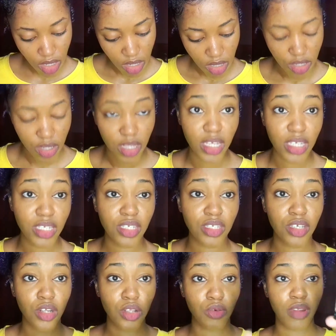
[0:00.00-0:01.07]
So this is the
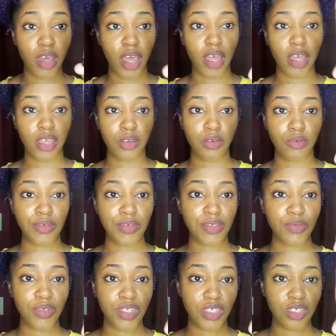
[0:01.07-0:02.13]
glue that I use,
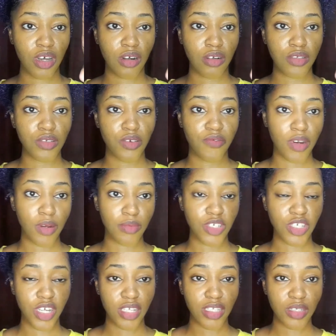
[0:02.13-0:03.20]
which is also from
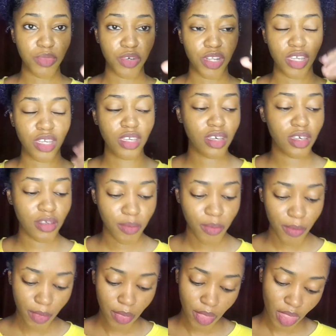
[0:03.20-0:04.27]
Shad's Monique,
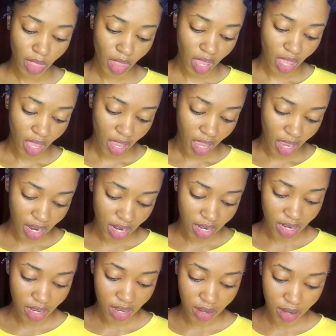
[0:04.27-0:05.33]
and
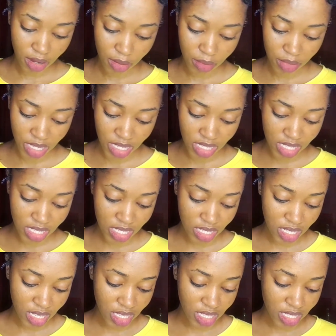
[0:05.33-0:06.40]
it
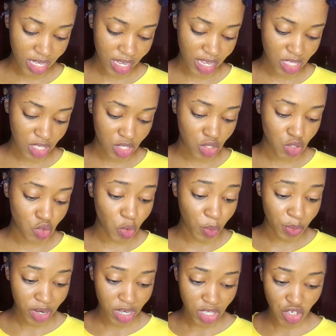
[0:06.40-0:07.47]
says
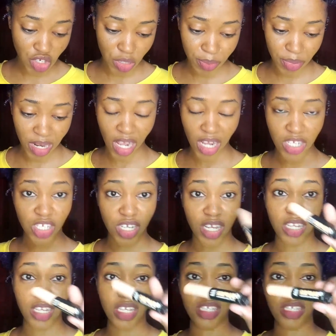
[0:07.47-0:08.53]
Super Strip Lash
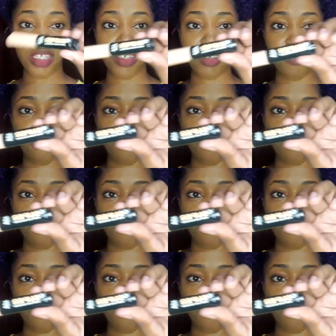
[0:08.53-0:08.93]
Adhesive.